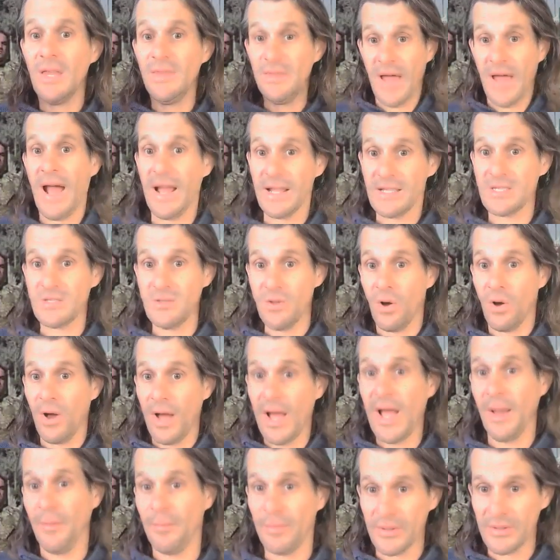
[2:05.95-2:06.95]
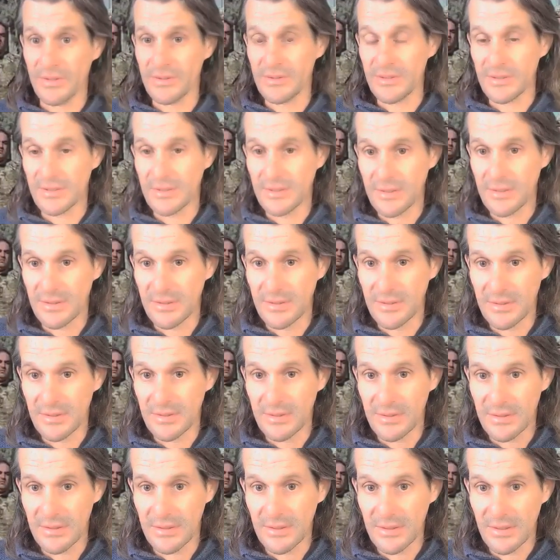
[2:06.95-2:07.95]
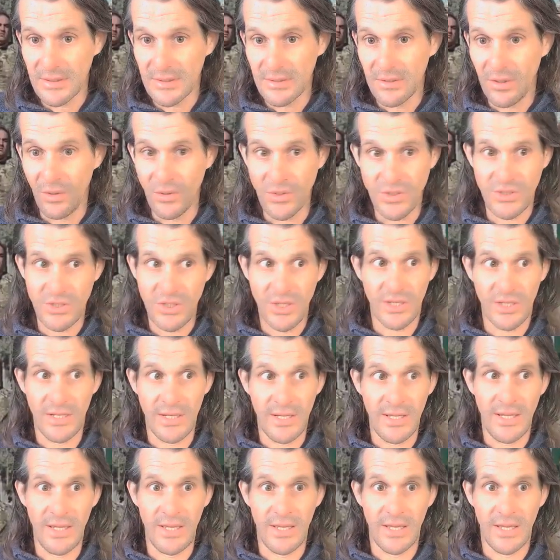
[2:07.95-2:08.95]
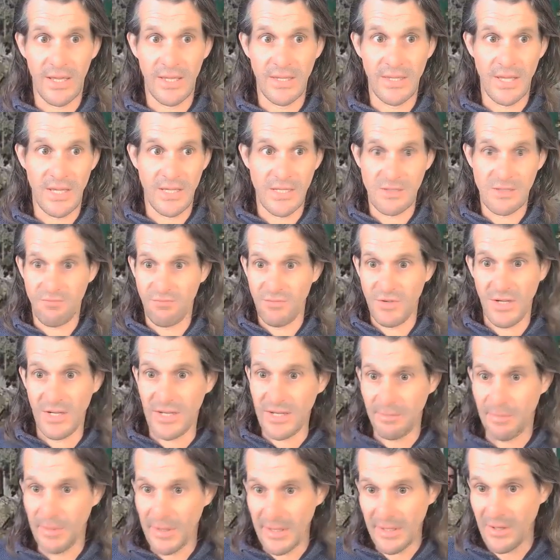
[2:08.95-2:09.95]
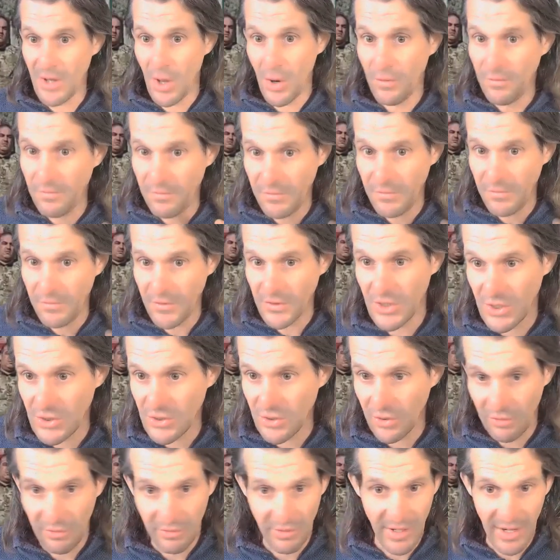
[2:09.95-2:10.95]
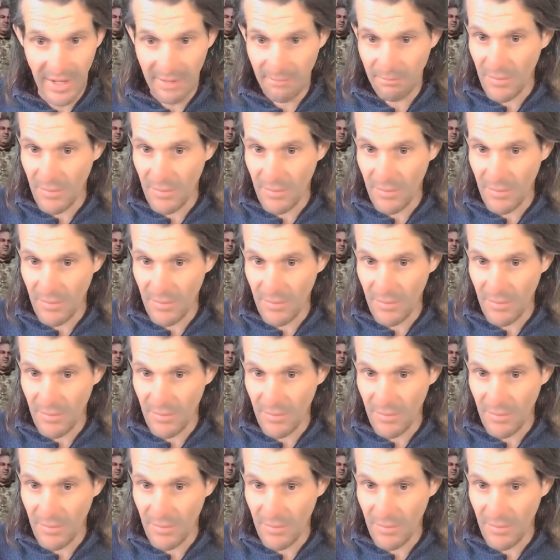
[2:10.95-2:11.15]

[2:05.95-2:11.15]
That's not happened, or certainly there's really been no footage or